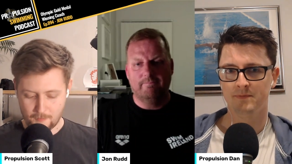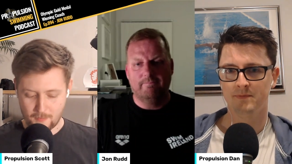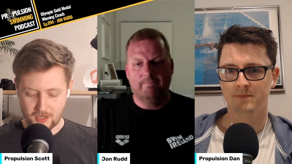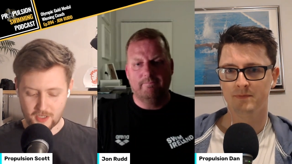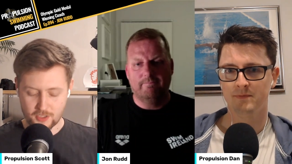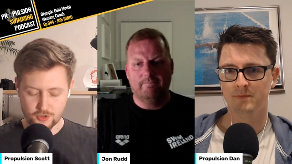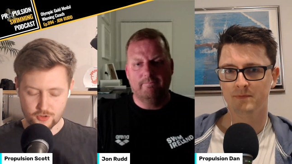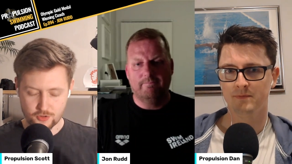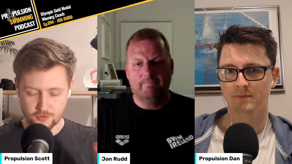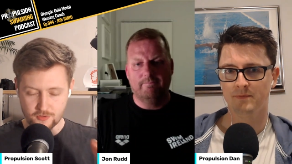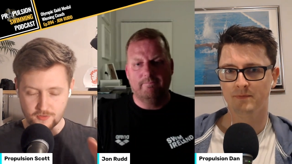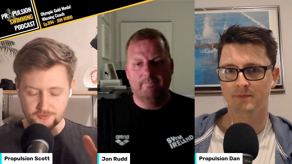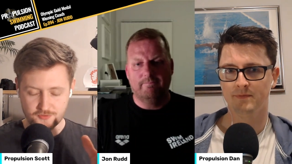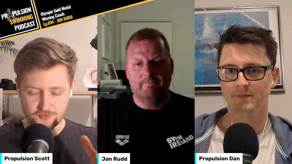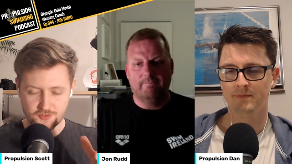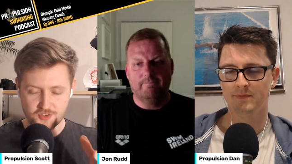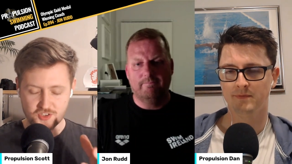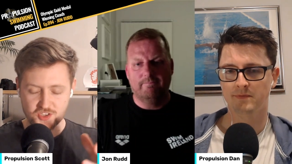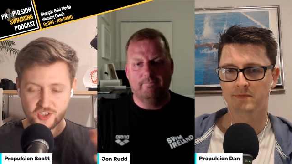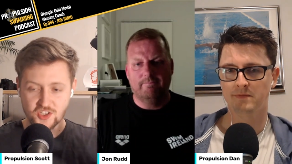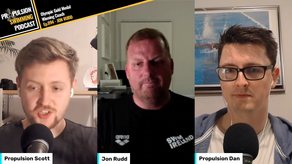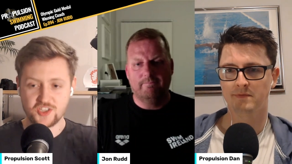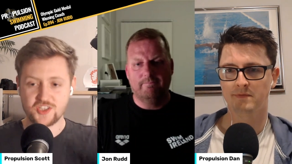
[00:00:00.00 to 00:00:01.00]
Speaker 1: mantra of
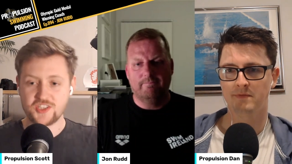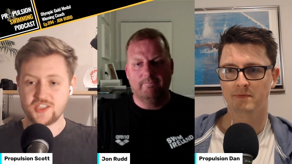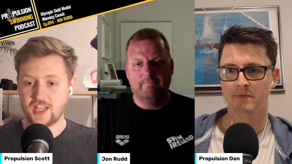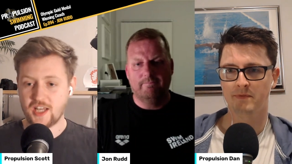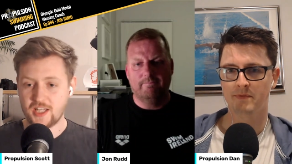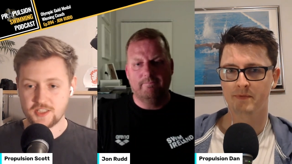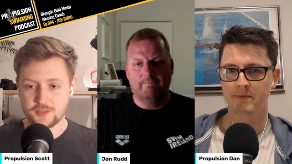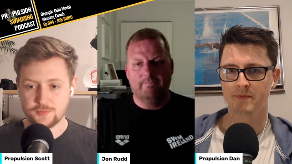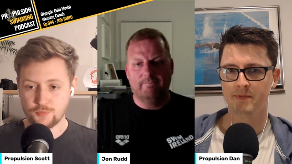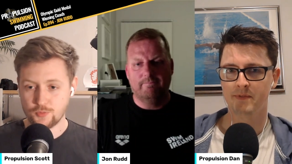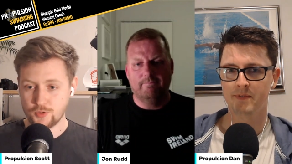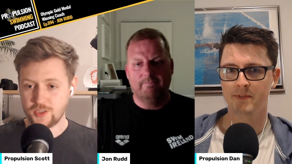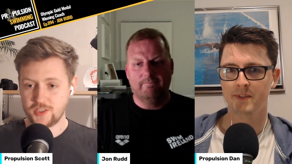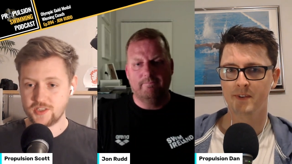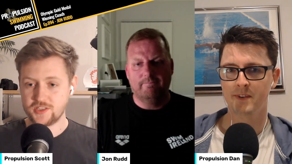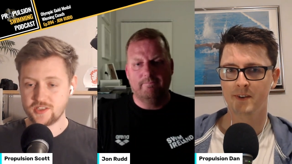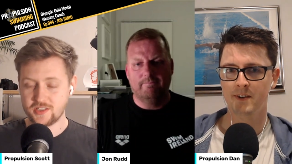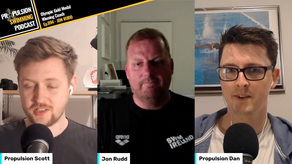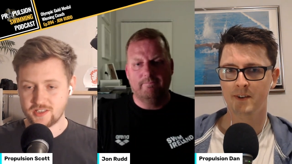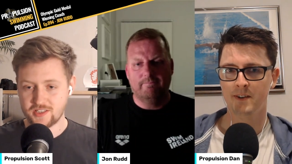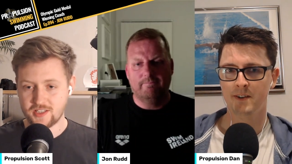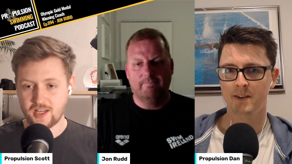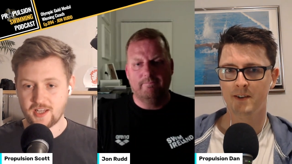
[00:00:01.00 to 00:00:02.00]
success breeds
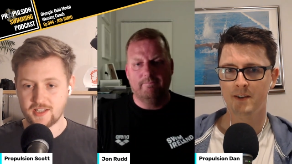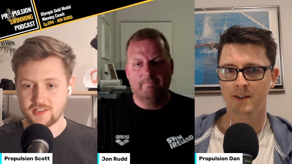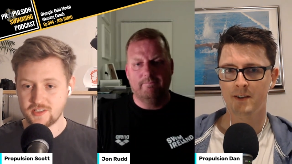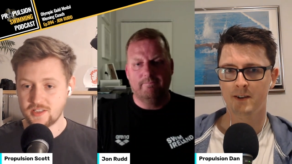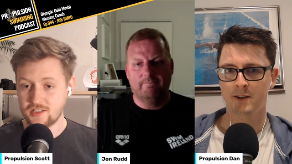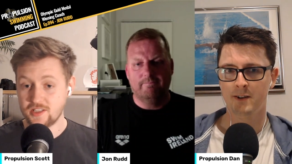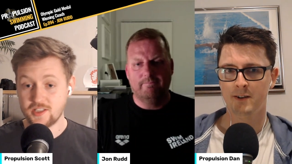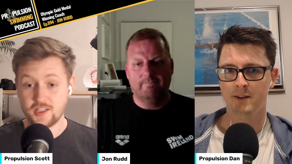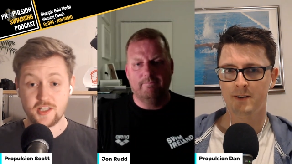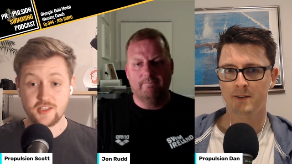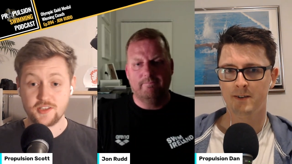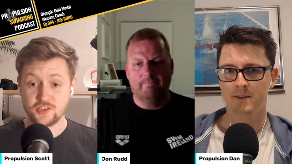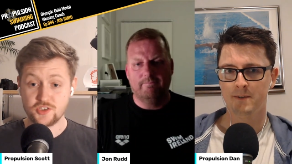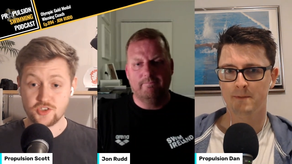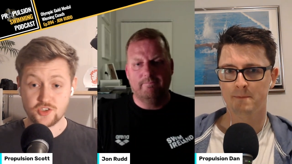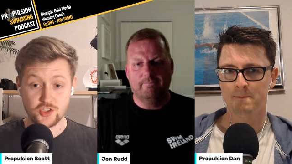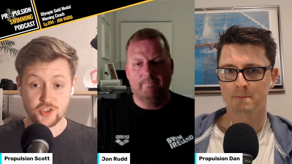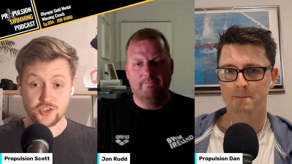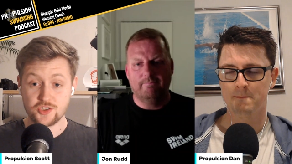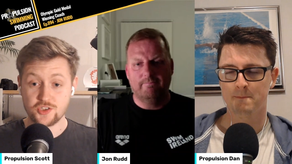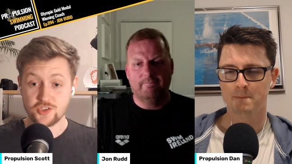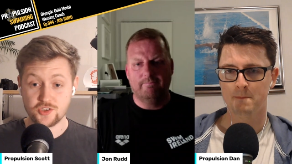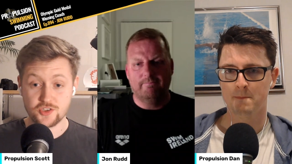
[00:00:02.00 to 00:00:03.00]
success, and it's
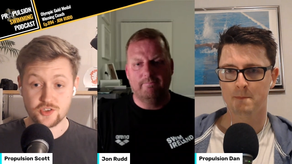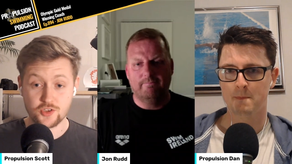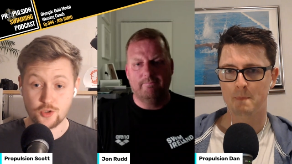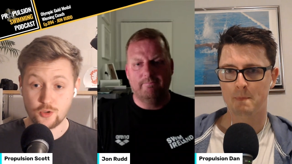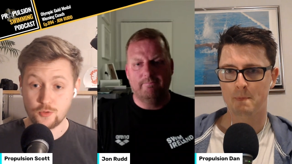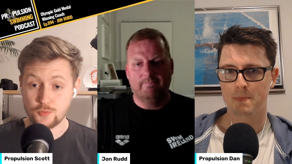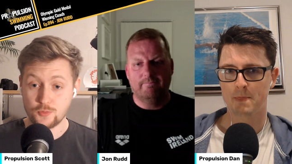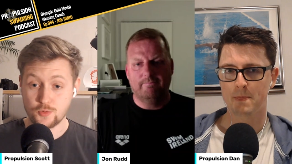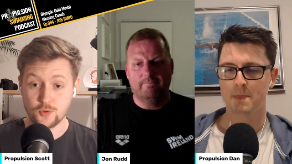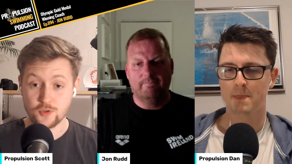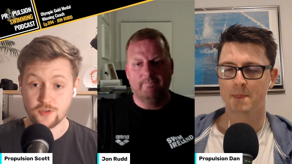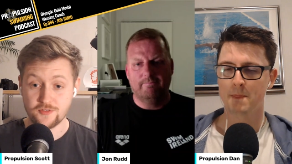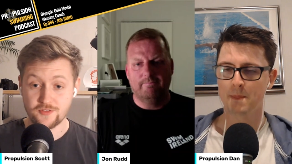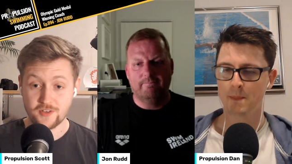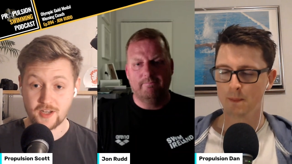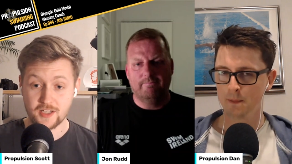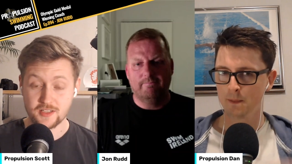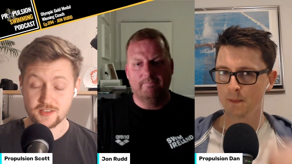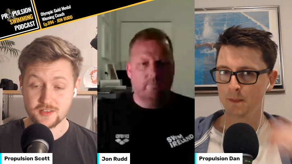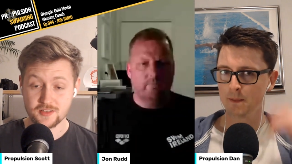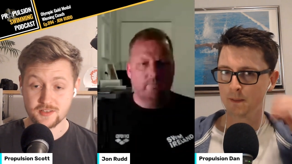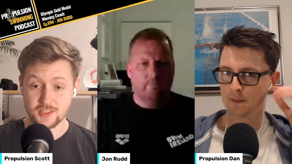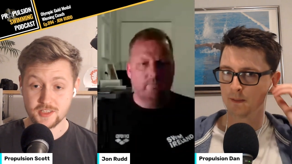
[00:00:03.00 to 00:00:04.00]
just a snowball
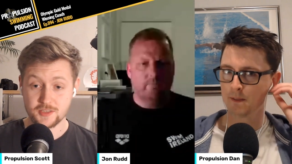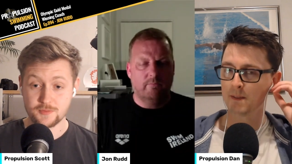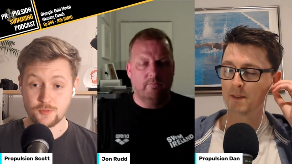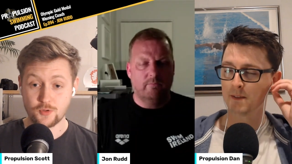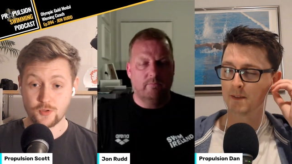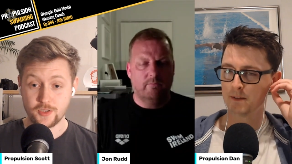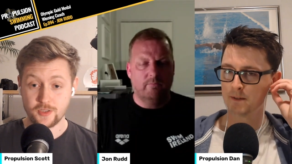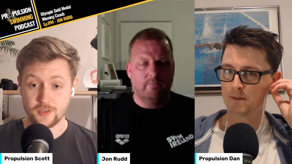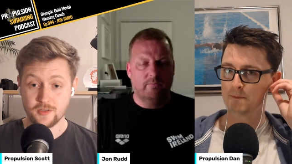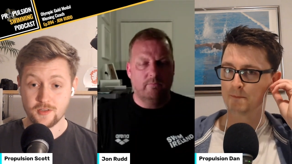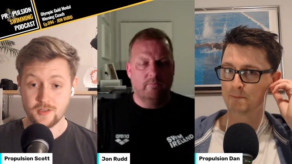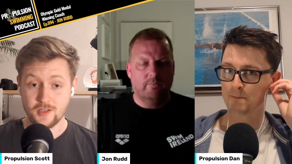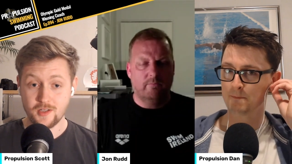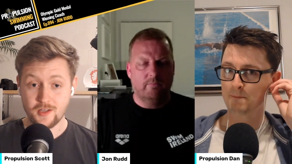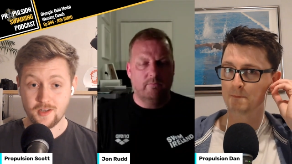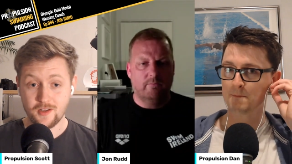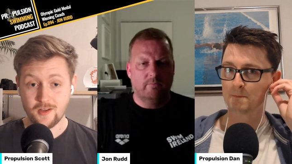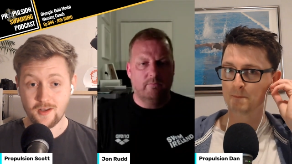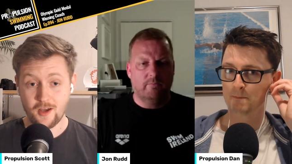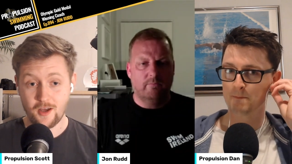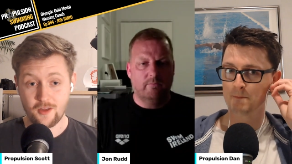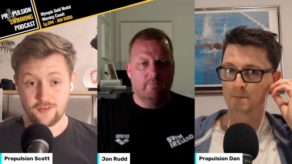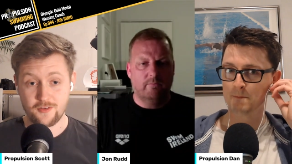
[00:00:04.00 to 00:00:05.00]
effect at this point.
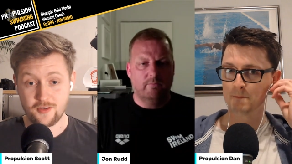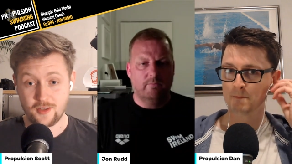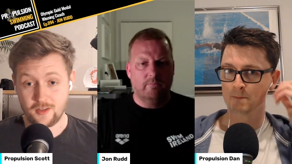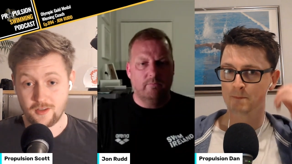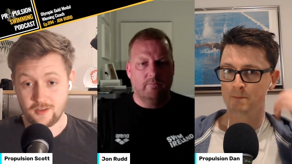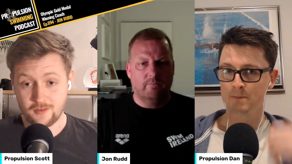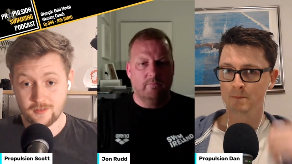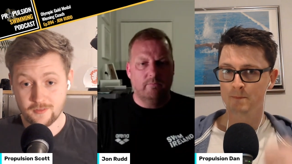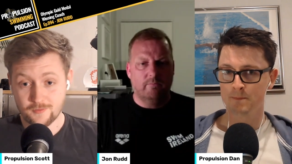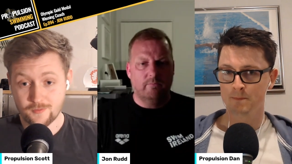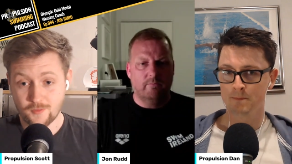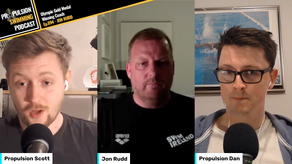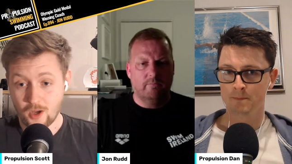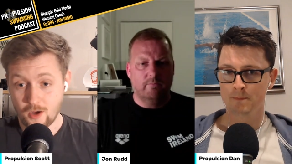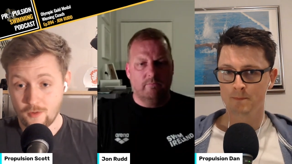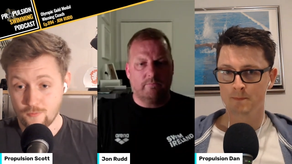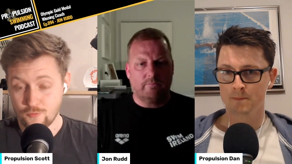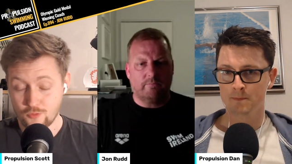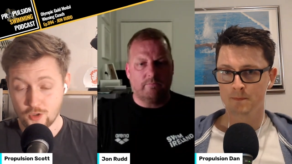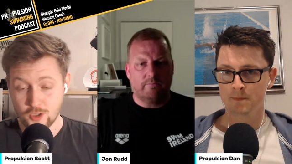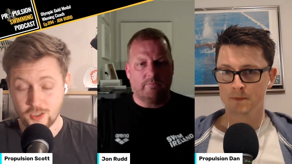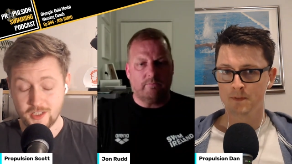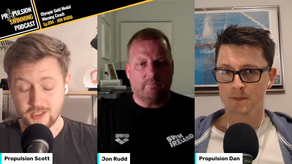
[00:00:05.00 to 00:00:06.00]
I think
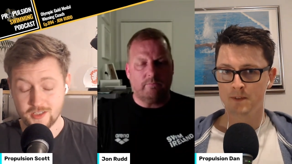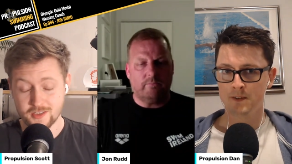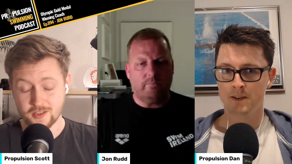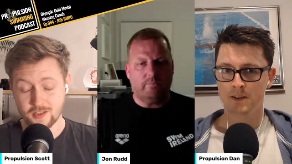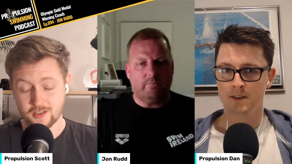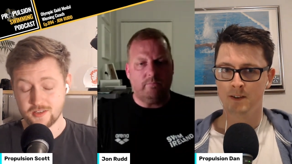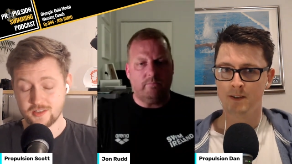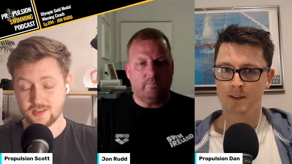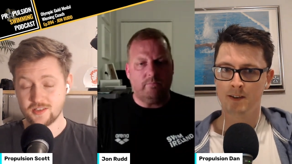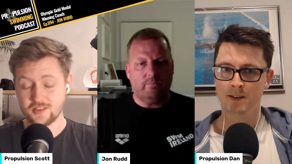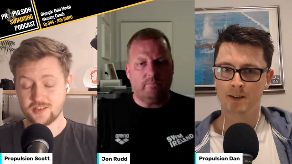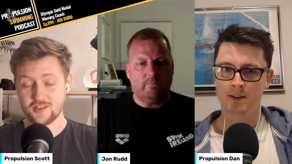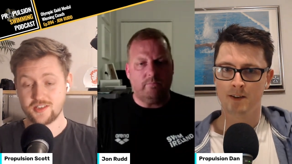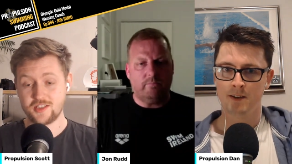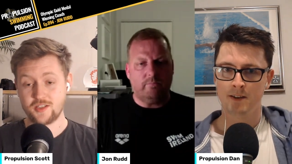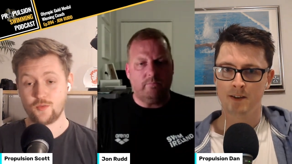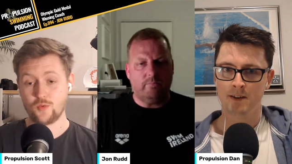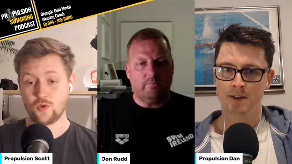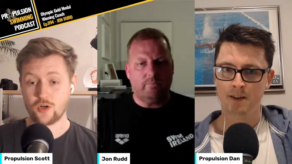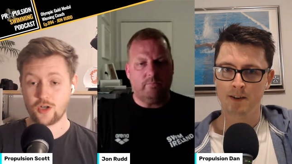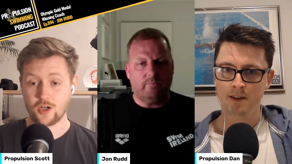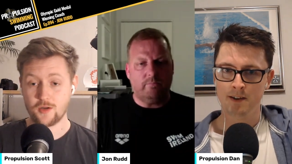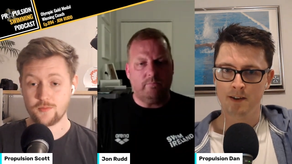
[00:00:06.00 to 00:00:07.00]
I'm really excited to see
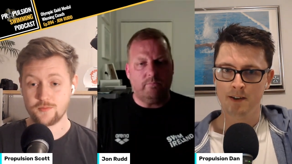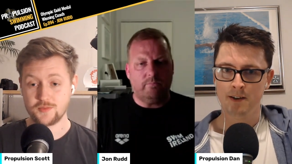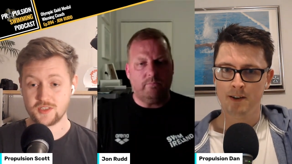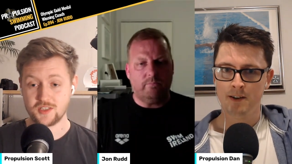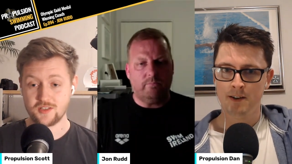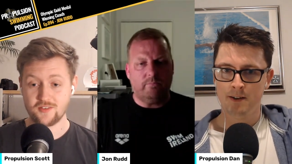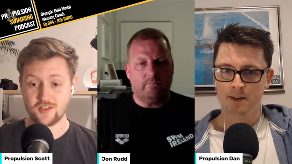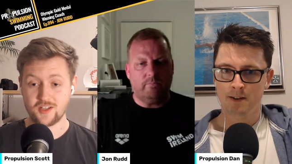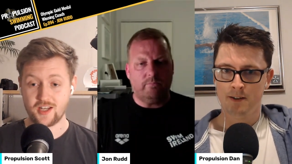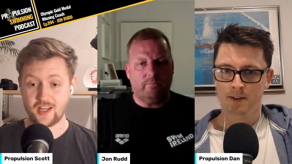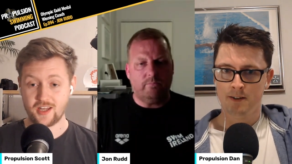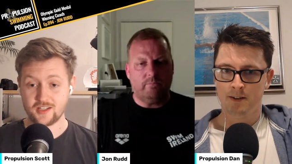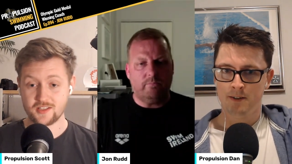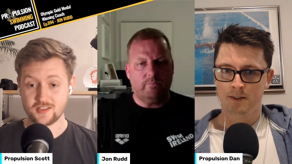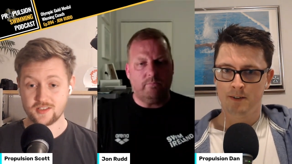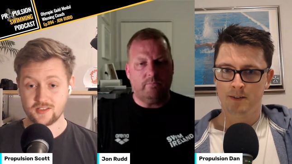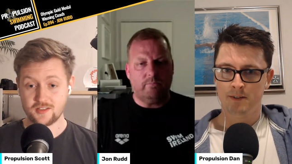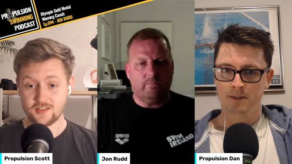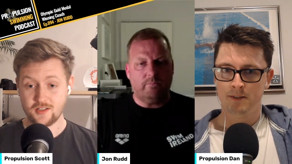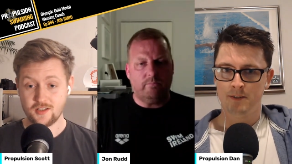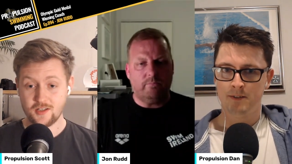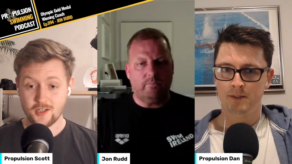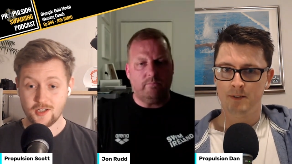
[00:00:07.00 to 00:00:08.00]
what comes in the next